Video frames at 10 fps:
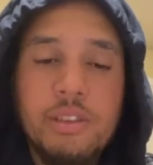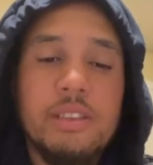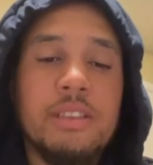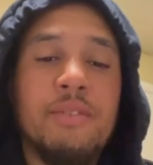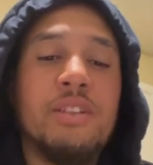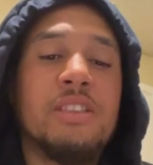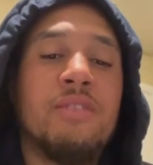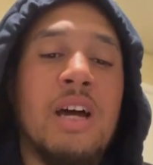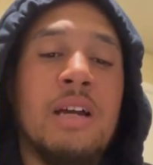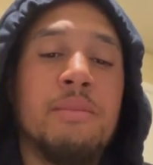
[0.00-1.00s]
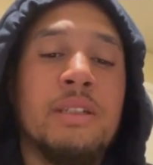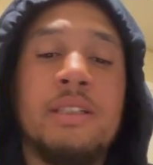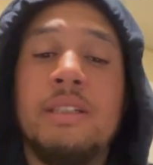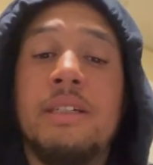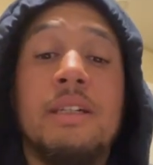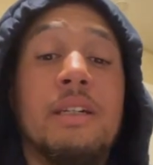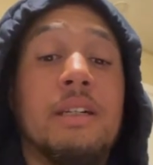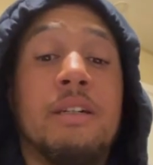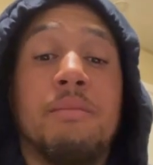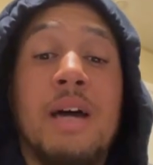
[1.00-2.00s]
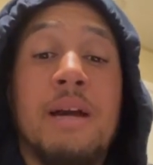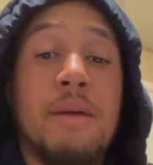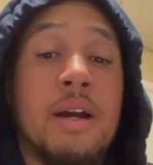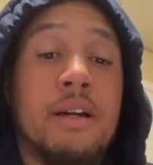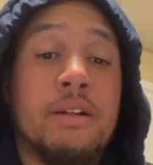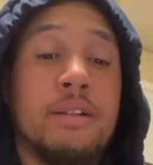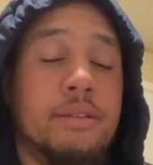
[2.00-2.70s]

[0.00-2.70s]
defensive lineman, linebacker,